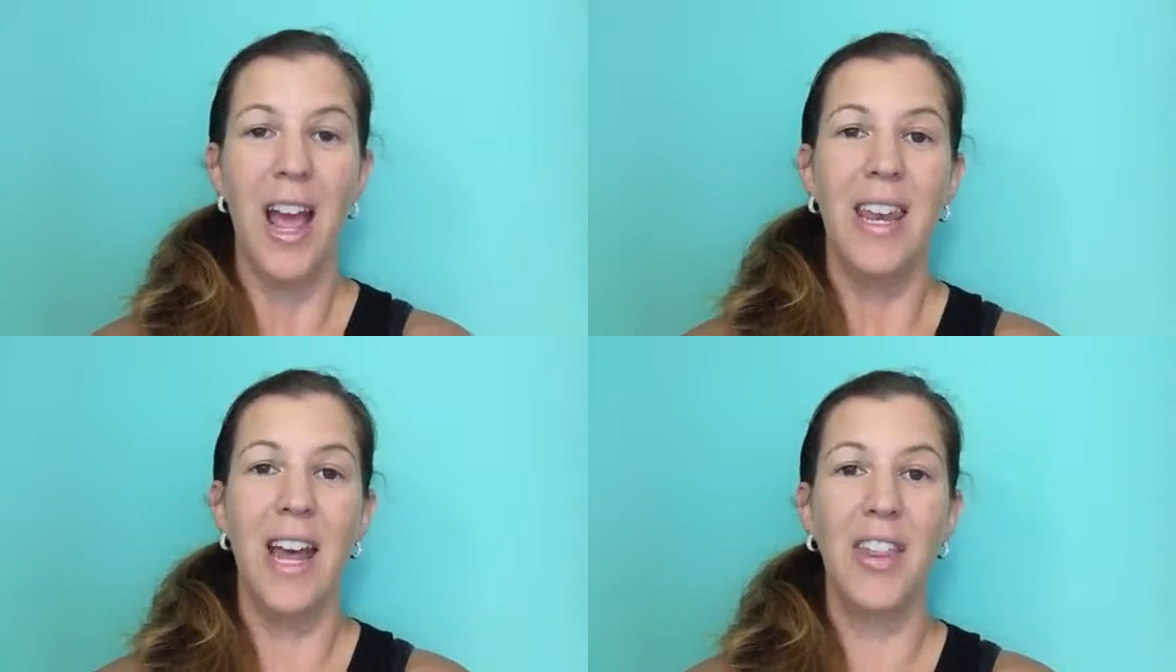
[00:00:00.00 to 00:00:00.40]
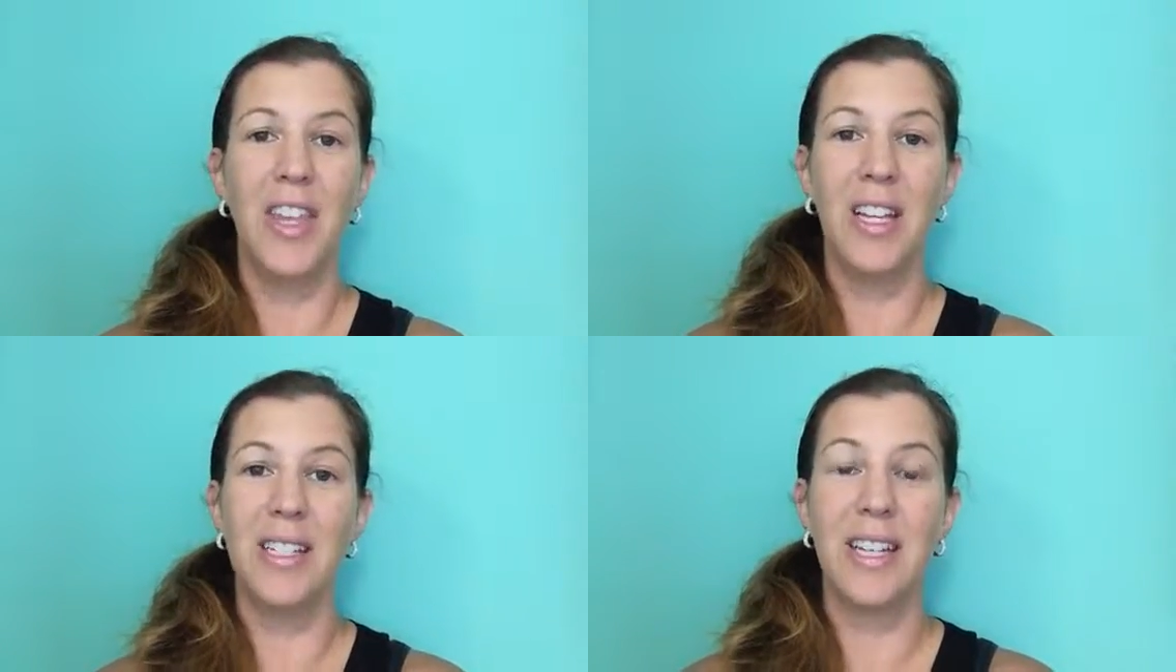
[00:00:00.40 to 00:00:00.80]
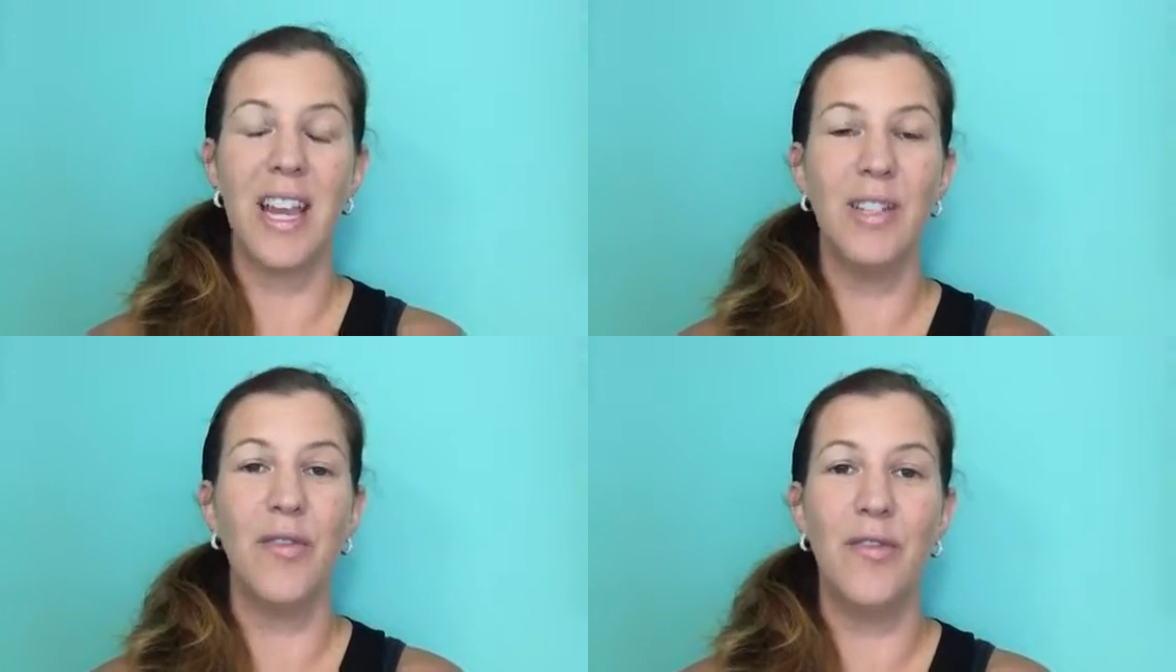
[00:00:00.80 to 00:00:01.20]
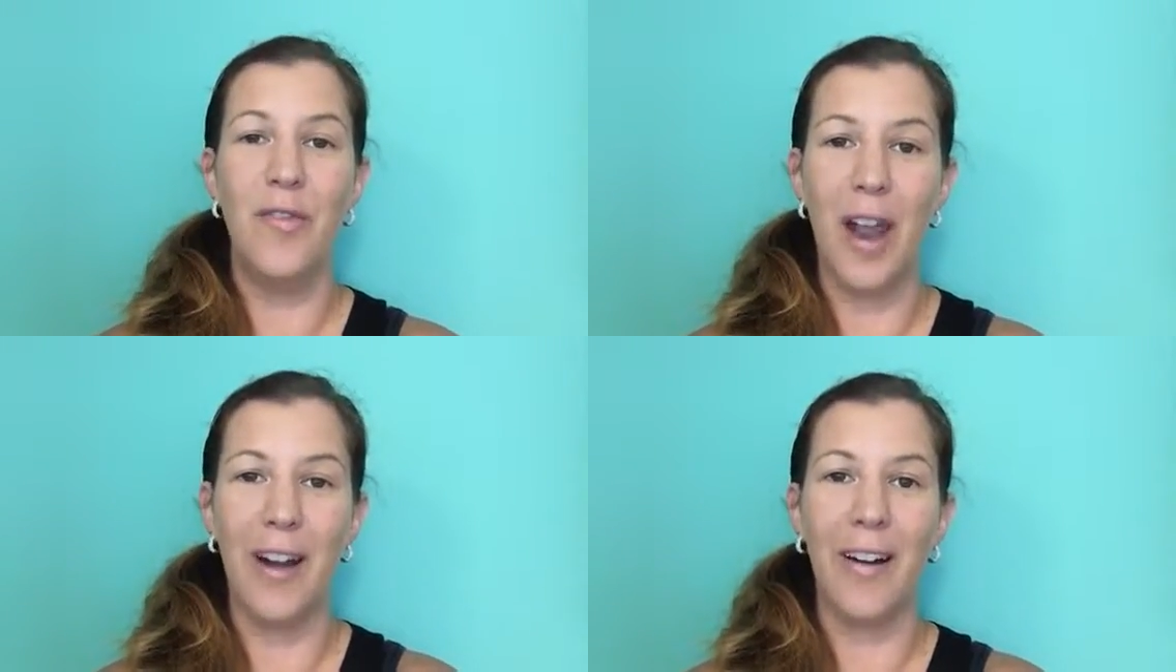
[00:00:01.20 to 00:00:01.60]
Now this is
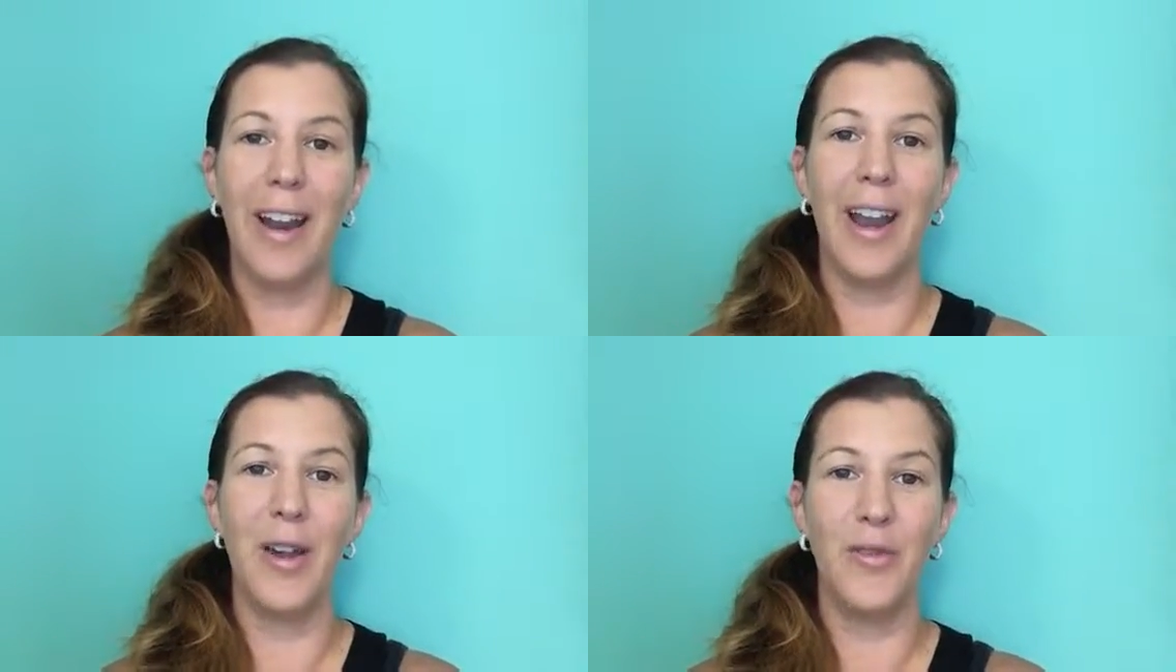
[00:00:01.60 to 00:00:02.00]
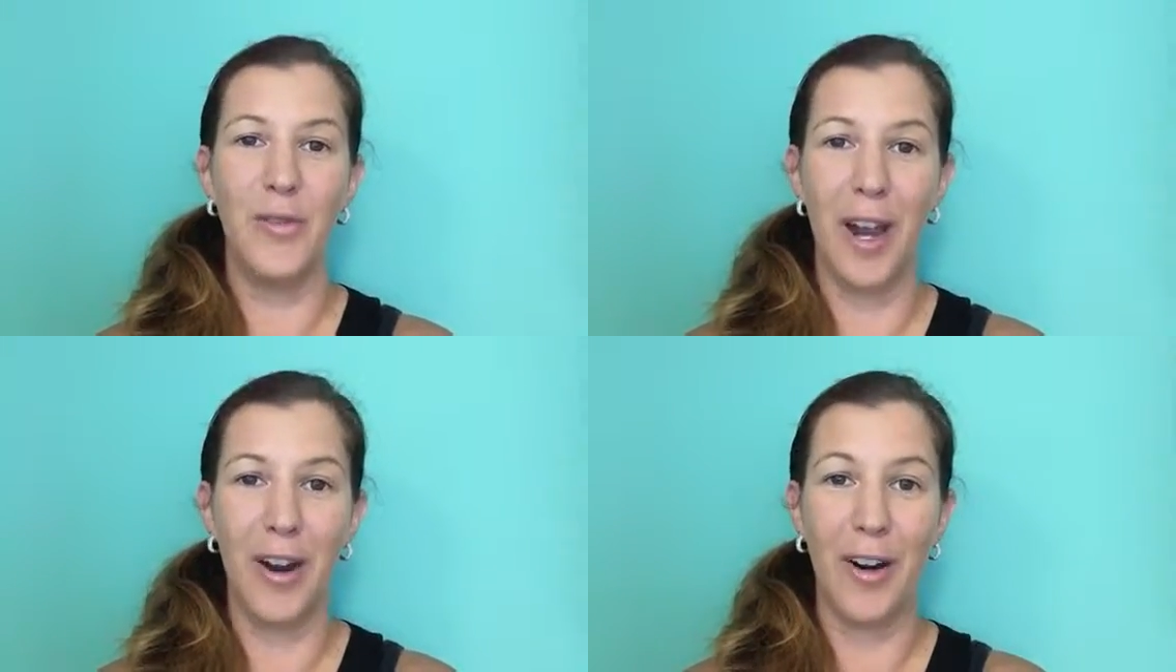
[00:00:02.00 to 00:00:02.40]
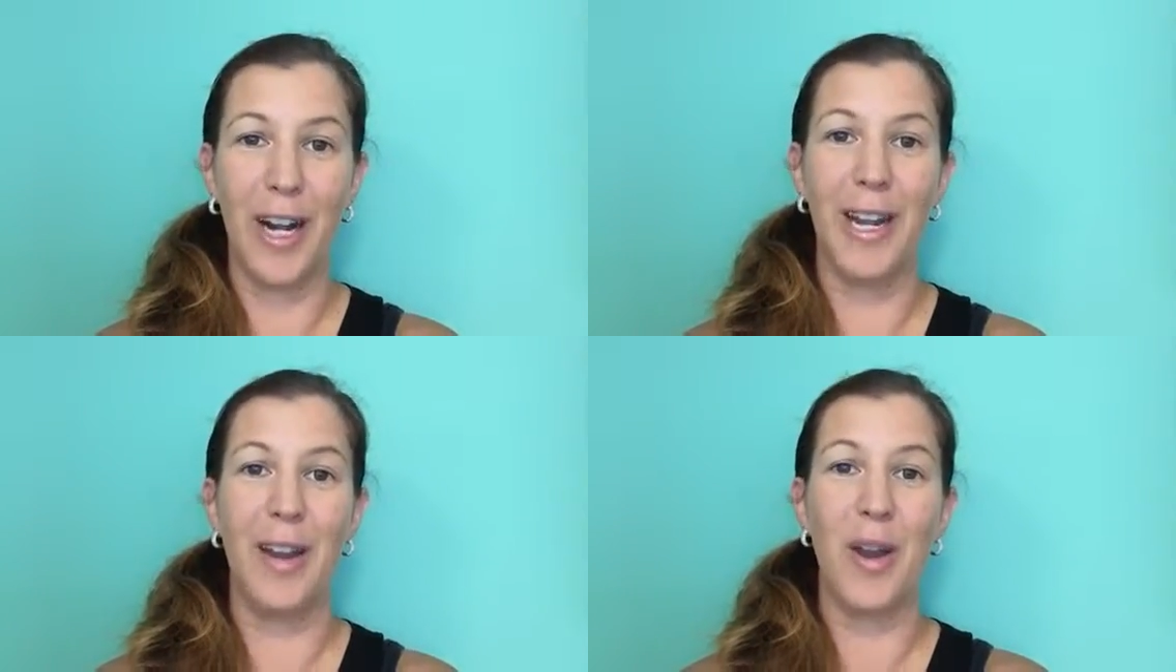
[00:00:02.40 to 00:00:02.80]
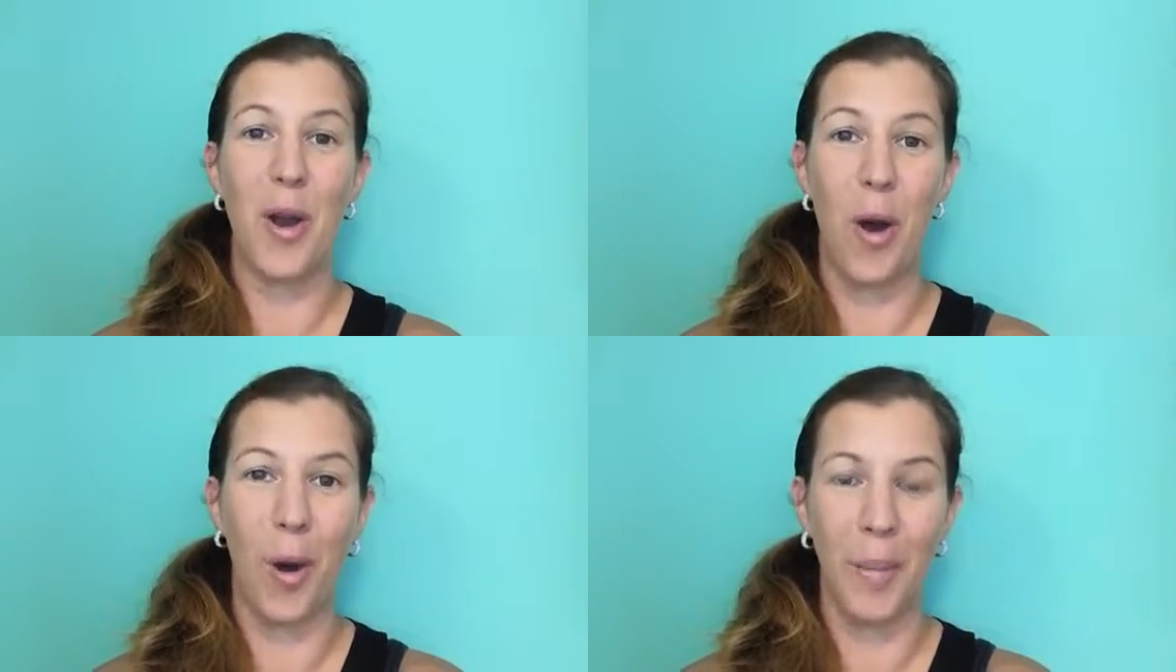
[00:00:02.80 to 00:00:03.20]
very, very
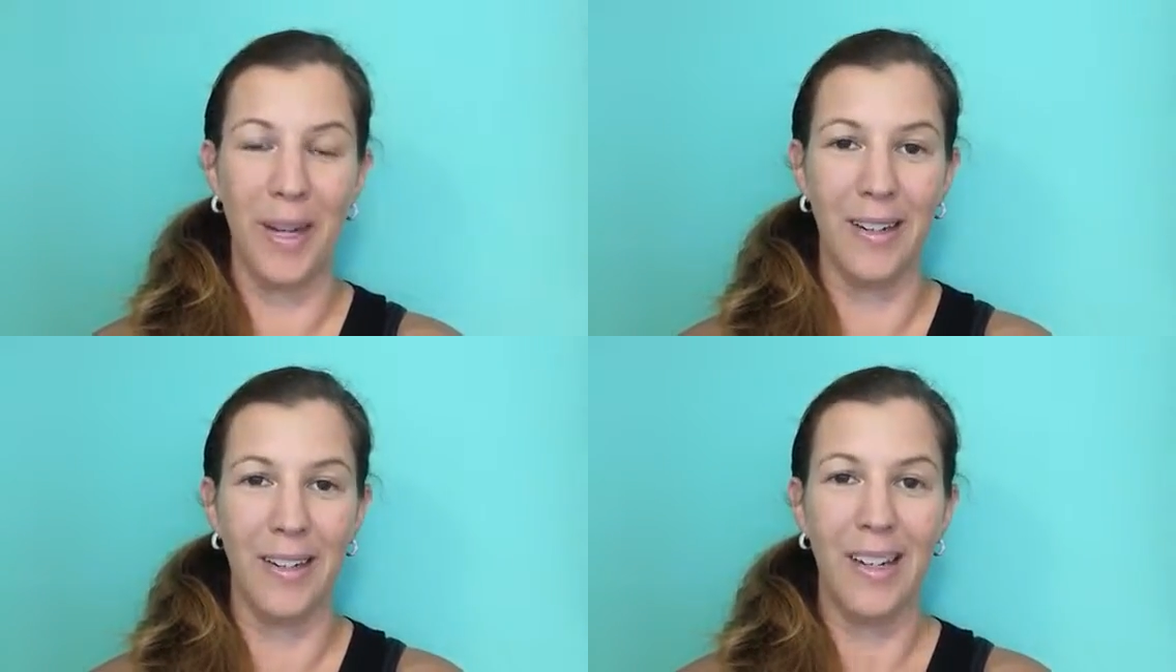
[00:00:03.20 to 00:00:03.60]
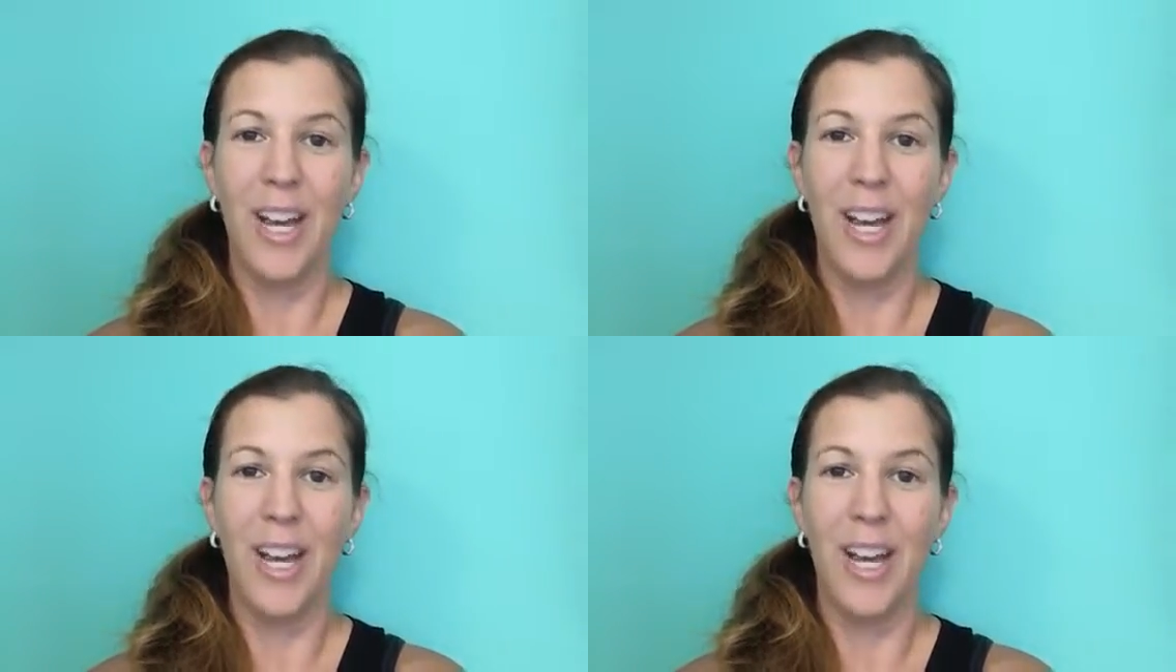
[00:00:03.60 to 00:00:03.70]
common.